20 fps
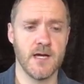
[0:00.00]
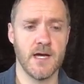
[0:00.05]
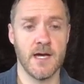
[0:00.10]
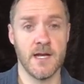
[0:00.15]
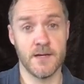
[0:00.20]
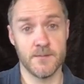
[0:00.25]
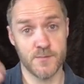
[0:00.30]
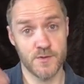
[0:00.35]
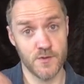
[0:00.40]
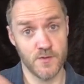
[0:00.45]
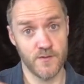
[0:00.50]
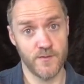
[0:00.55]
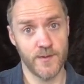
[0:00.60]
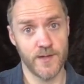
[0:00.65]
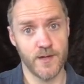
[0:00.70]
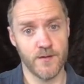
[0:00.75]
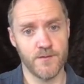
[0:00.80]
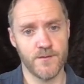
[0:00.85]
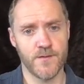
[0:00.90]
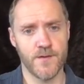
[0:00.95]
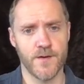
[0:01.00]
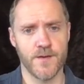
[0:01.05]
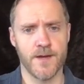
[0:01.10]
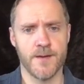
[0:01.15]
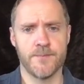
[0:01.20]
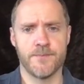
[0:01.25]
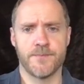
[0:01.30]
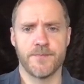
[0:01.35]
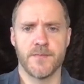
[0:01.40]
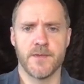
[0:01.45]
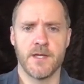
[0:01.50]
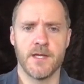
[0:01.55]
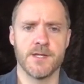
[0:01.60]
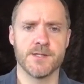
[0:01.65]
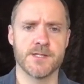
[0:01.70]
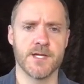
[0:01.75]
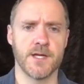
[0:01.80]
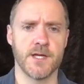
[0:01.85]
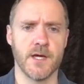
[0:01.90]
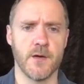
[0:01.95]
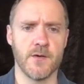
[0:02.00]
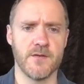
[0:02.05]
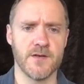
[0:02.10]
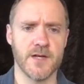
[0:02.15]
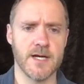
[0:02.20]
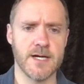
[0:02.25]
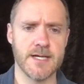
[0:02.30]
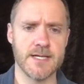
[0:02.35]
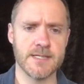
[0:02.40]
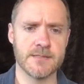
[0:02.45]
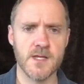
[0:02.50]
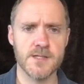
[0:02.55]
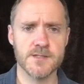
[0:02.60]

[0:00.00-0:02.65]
And I'm sure if we go further, it's going to go even higher.